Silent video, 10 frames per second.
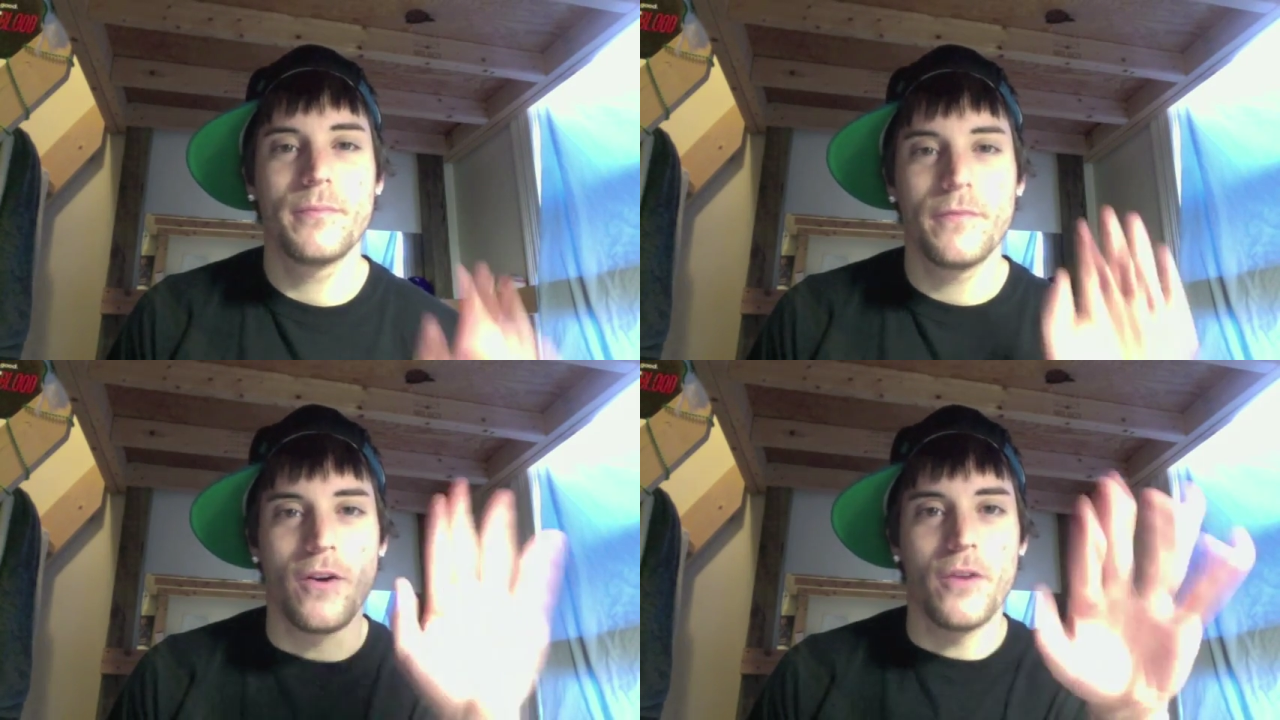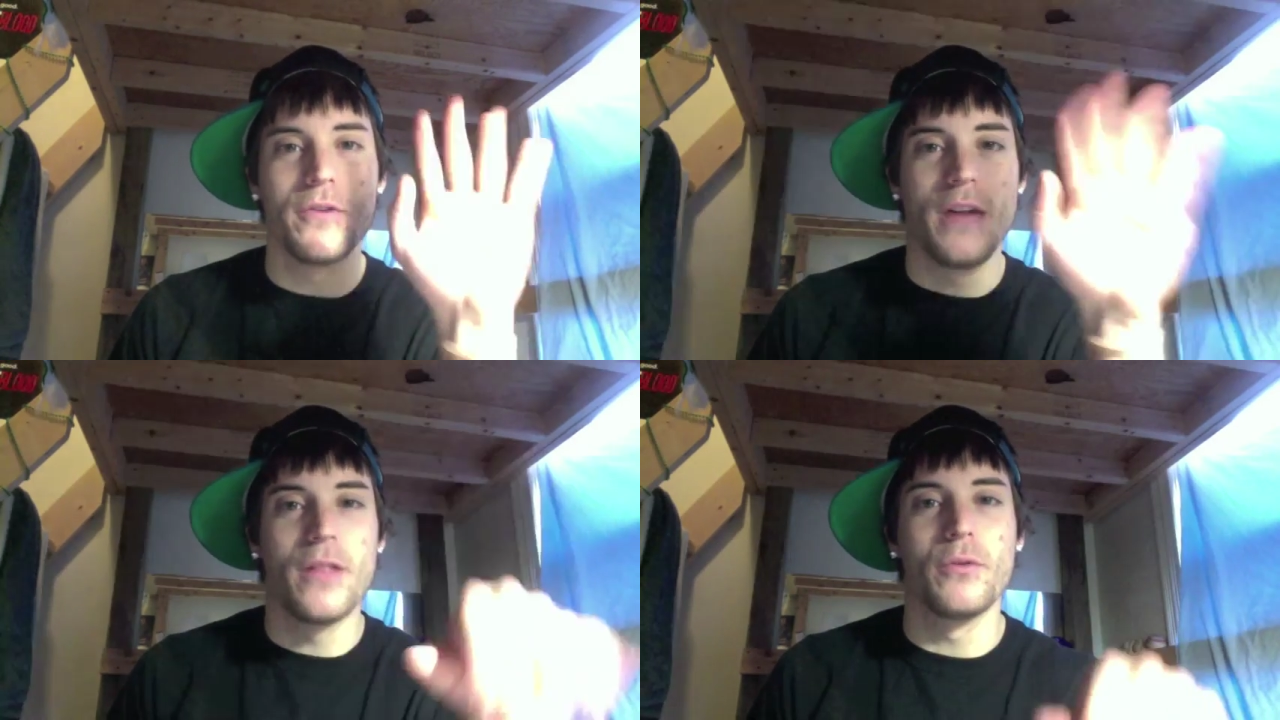farther
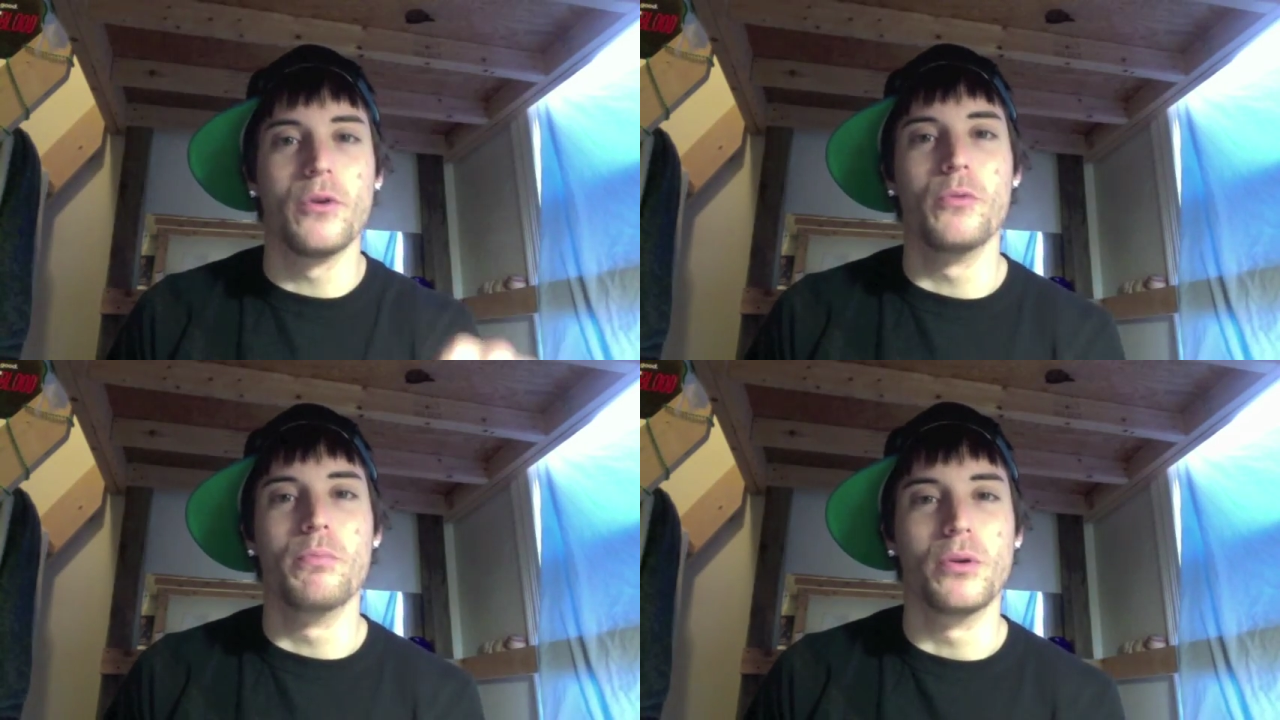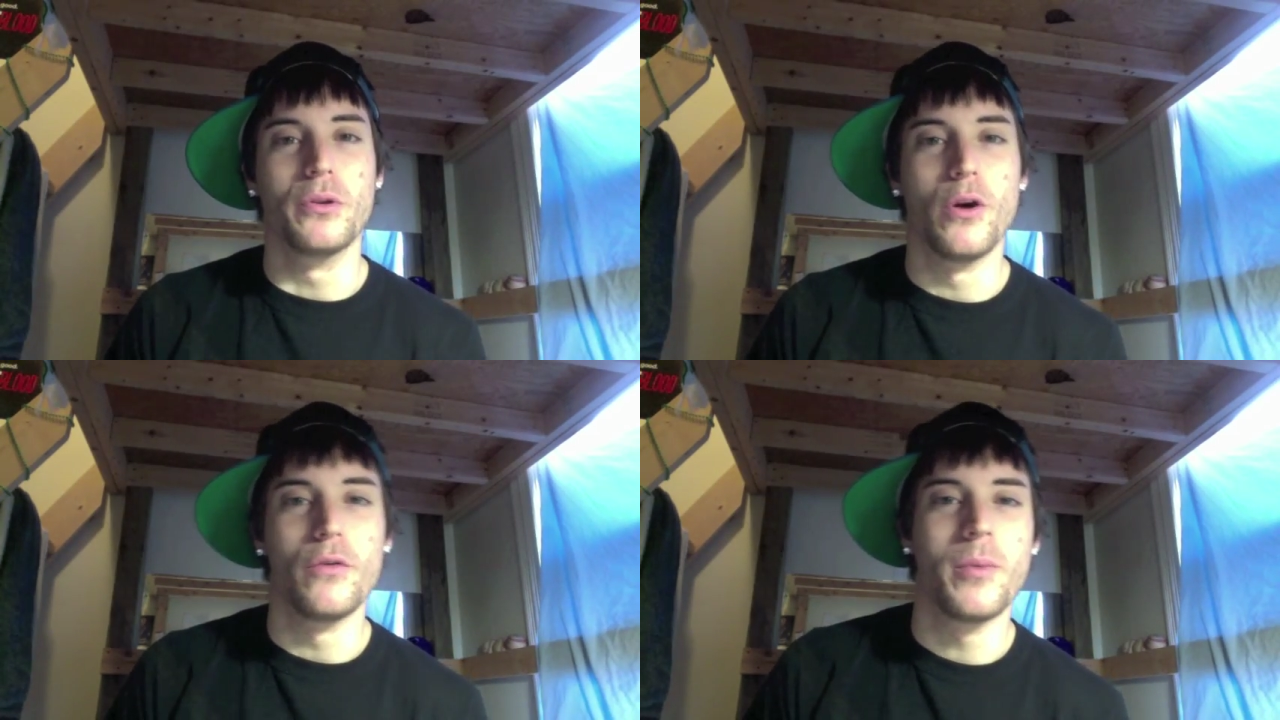down the road,
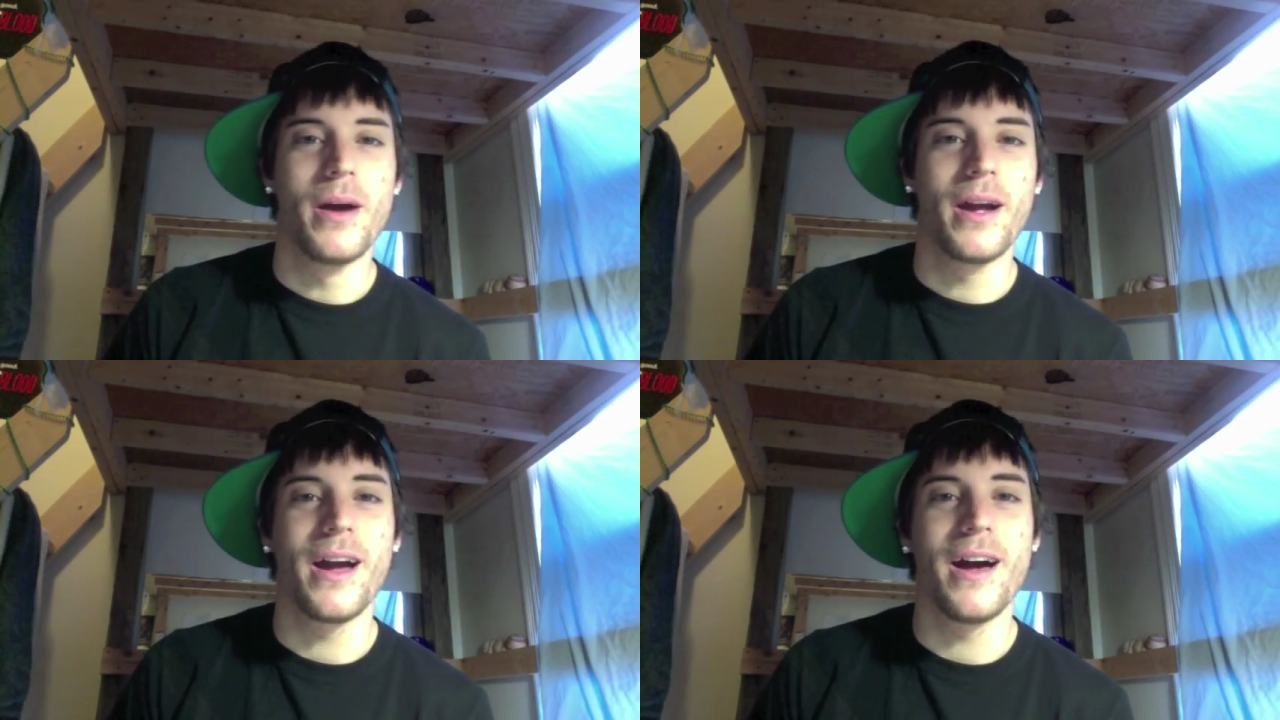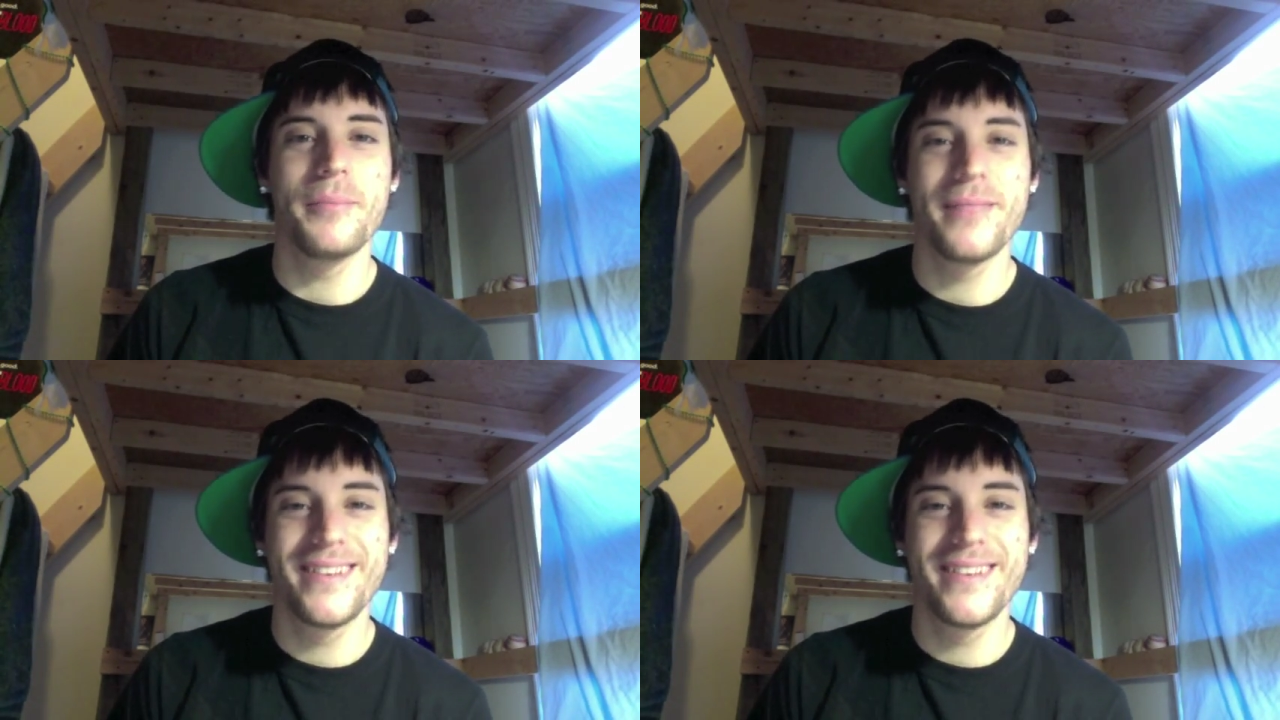pulled over by a cop.